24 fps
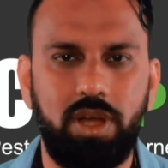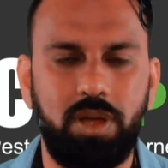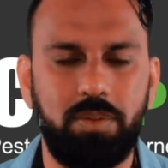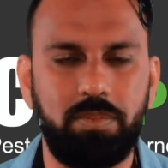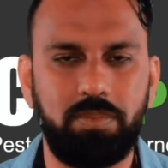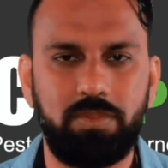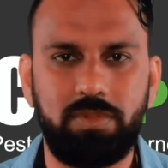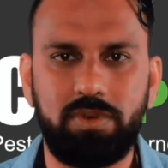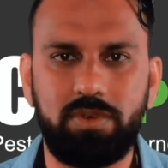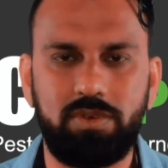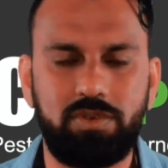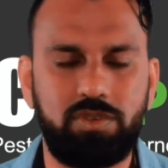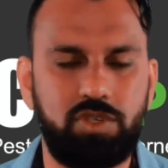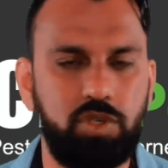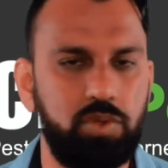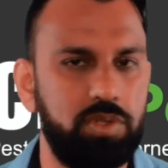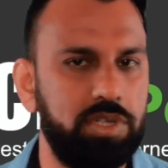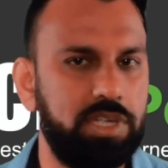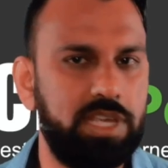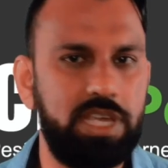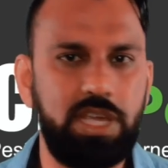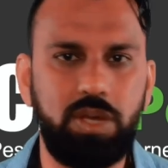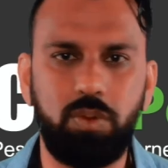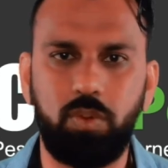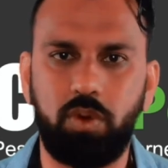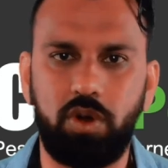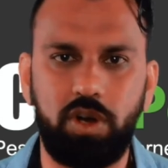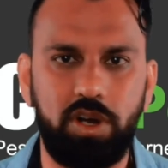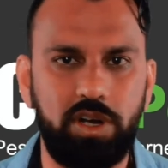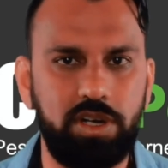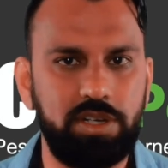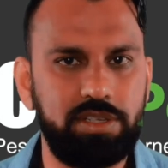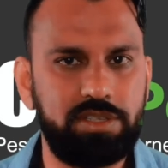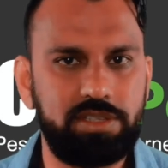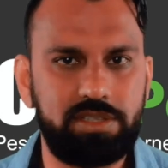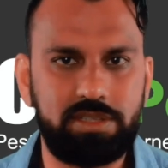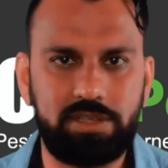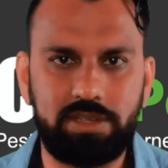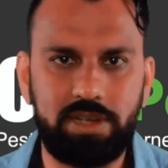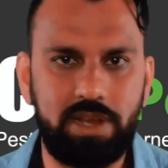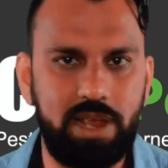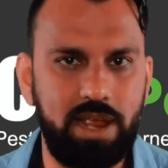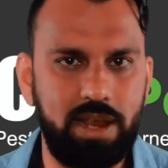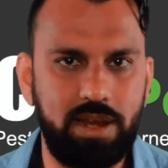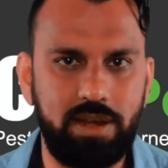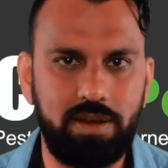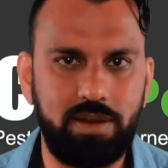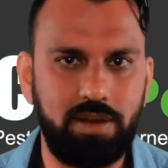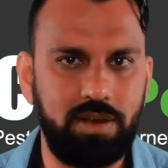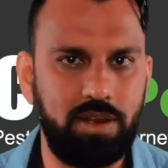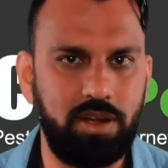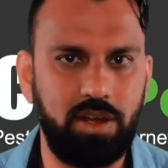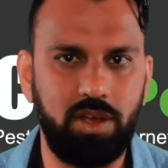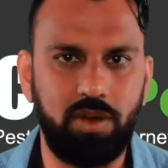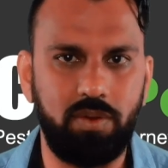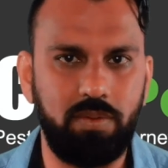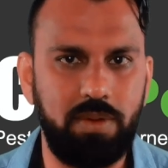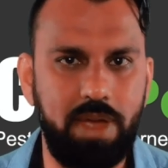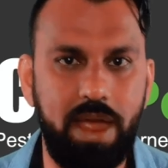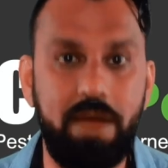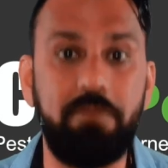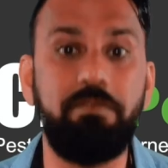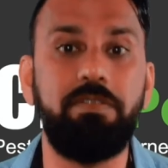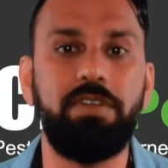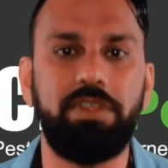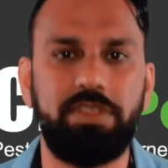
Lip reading: do the keywords, everything.